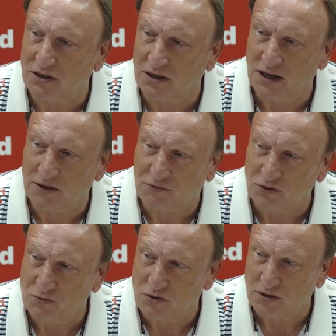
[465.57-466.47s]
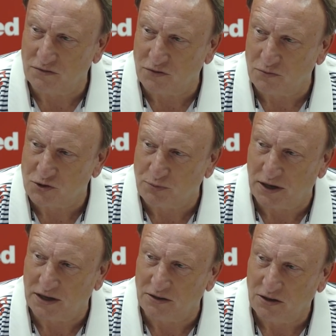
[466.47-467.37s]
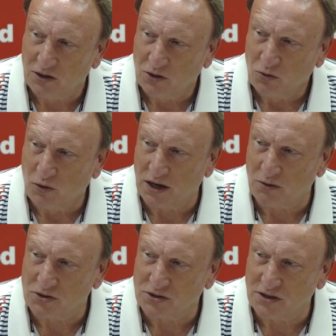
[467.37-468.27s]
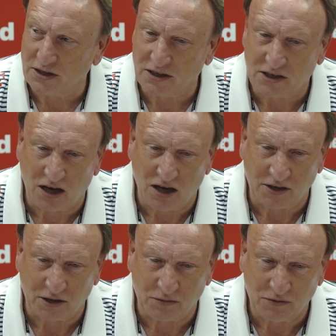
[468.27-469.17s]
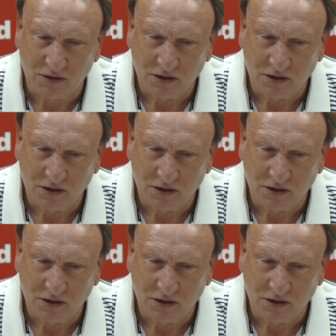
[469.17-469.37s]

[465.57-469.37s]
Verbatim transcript: uh, uh, a, lad from uh, from Spain when I was in Cardiff,